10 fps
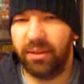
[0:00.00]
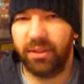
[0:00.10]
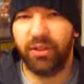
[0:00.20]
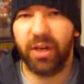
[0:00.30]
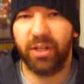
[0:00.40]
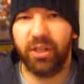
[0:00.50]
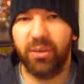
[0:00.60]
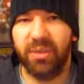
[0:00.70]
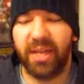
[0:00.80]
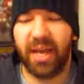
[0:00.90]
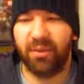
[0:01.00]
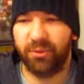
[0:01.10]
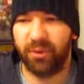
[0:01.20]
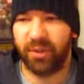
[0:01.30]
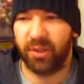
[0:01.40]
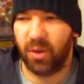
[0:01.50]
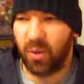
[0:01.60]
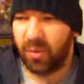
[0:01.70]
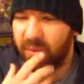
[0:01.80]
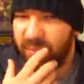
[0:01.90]
they're trying to use that for their
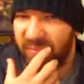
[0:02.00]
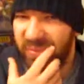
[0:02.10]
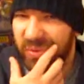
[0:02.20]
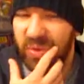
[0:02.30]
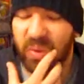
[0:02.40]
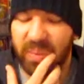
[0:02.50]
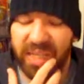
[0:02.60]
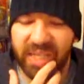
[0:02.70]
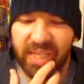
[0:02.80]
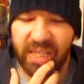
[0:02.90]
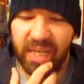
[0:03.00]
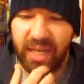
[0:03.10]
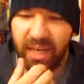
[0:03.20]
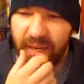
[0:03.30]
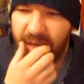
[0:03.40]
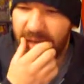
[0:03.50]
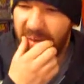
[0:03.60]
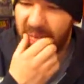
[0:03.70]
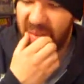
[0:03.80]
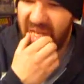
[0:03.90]
own for their own means.
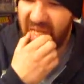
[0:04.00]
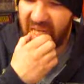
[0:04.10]
Um, and